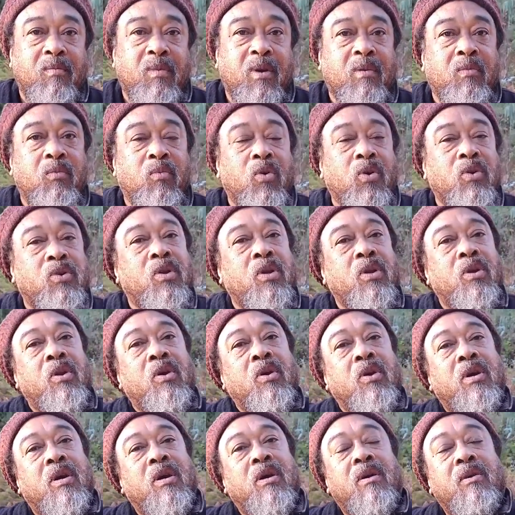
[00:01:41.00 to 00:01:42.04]
But more to
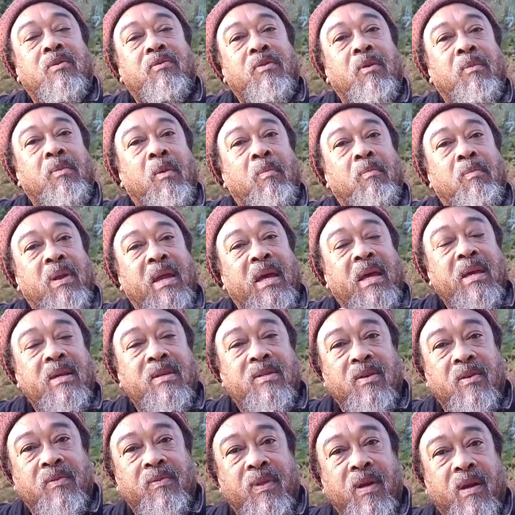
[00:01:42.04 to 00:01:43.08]
look from the
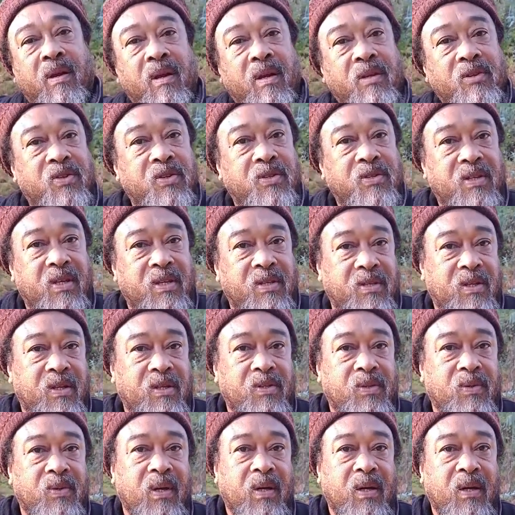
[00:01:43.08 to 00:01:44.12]
place of the consciousness
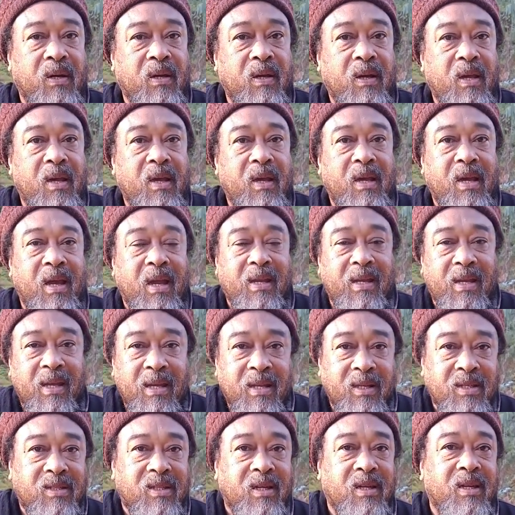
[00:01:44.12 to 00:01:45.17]
that you are, and
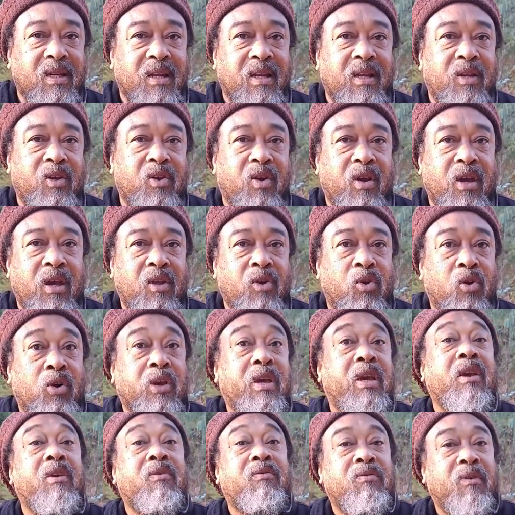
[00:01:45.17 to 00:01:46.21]
instantly you're
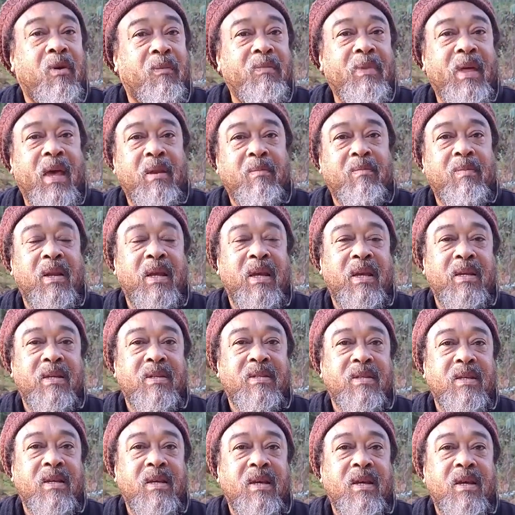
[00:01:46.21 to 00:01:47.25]
looking from that
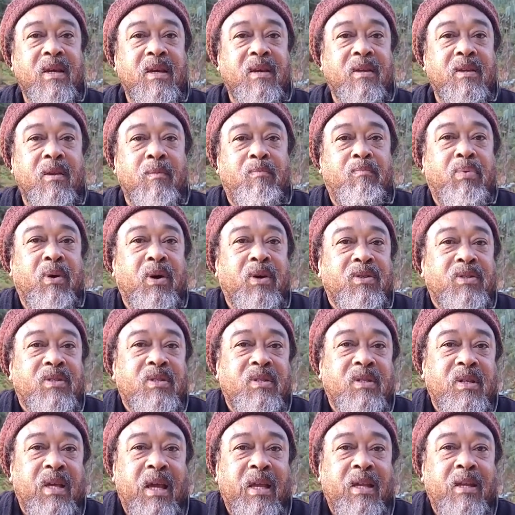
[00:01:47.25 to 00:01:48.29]
place, the
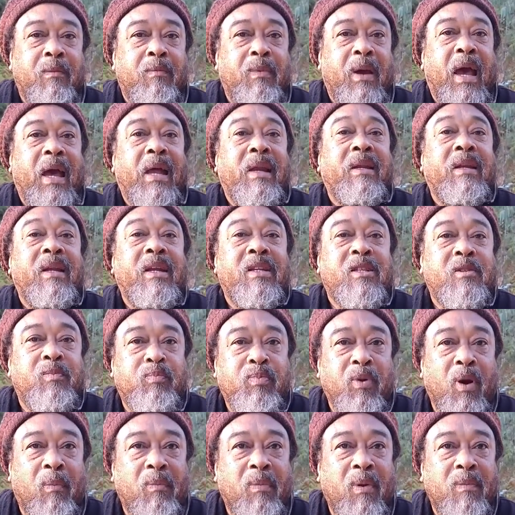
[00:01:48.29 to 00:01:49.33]
person and its
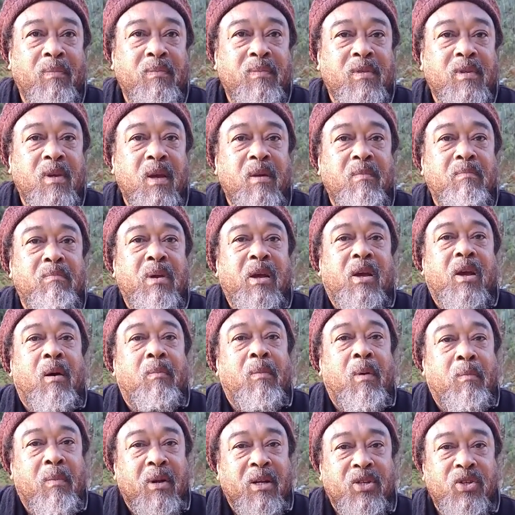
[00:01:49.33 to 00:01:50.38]
problems
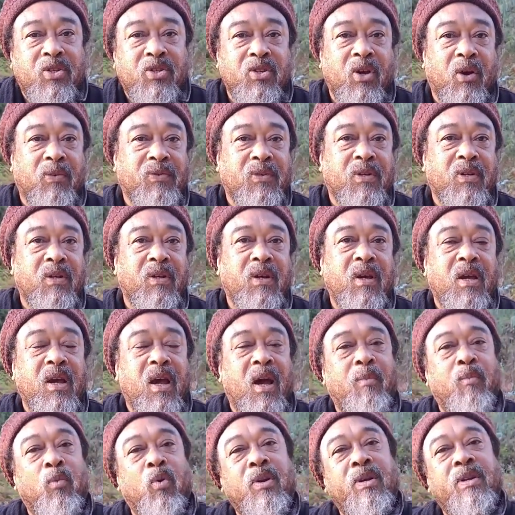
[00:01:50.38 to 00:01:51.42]
become a much softer,
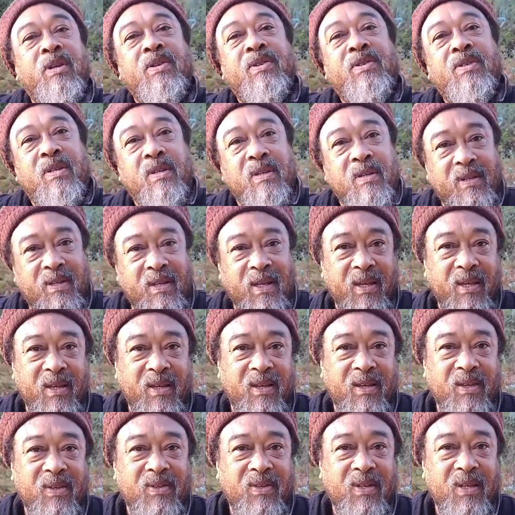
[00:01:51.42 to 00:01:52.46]
a more distant thing,
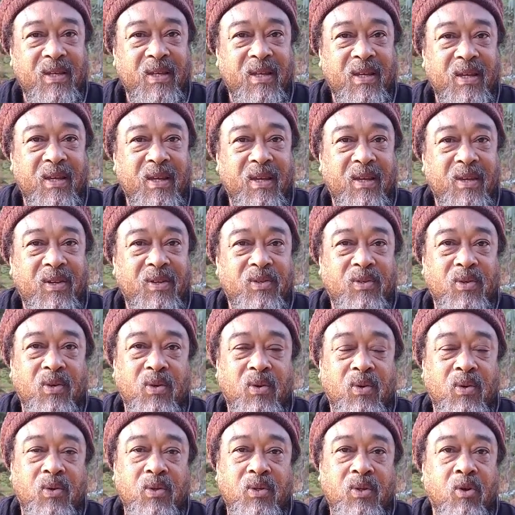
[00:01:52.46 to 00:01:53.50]
you see.
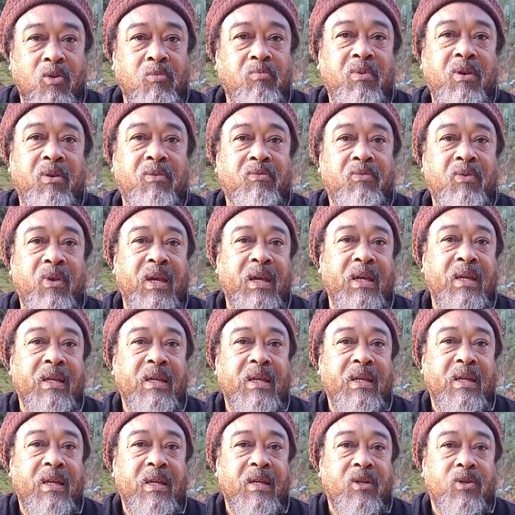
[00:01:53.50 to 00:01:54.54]
So don't be afraid
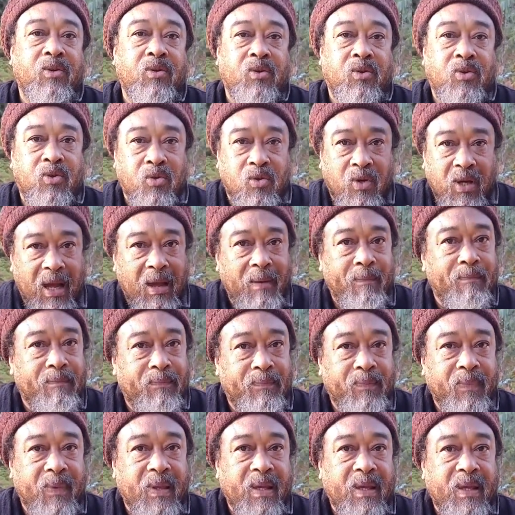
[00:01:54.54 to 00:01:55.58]
to
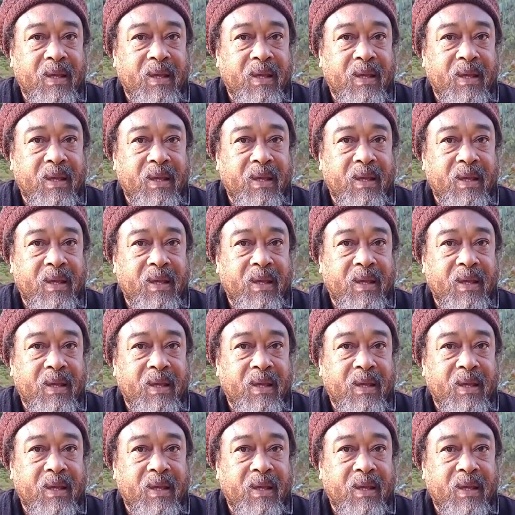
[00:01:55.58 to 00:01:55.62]
come,